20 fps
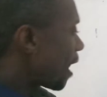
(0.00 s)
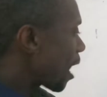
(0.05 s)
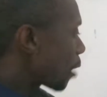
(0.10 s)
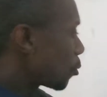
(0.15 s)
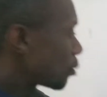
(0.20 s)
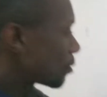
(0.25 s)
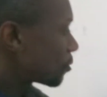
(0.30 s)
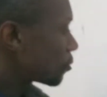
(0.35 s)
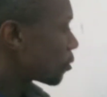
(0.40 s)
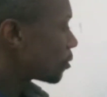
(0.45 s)

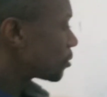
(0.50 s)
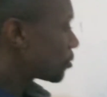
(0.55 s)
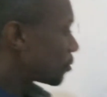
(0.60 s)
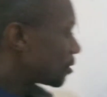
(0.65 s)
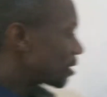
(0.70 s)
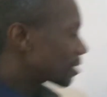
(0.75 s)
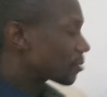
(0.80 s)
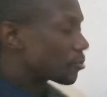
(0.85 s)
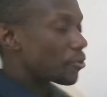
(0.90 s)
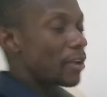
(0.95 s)
was told to
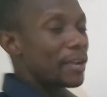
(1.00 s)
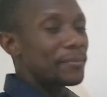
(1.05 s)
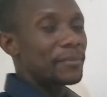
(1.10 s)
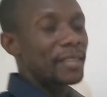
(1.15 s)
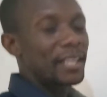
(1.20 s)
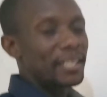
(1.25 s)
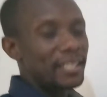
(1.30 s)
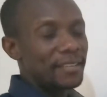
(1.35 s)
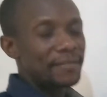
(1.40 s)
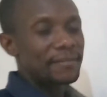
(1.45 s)
describe the
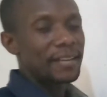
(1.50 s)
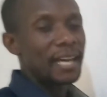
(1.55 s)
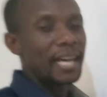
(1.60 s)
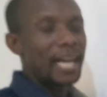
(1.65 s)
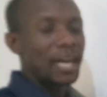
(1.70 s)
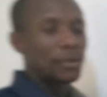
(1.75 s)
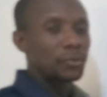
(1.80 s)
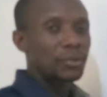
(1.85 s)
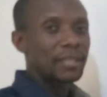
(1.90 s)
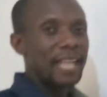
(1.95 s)
liver,
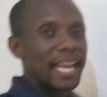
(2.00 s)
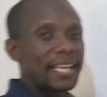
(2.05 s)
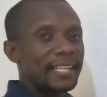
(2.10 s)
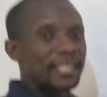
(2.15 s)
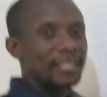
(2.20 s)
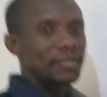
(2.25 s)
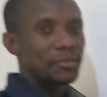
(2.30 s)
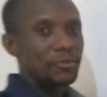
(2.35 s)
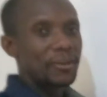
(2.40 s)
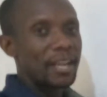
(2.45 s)
how would I
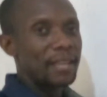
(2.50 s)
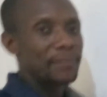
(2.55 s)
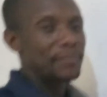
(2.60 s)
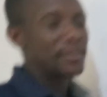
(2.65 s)
describe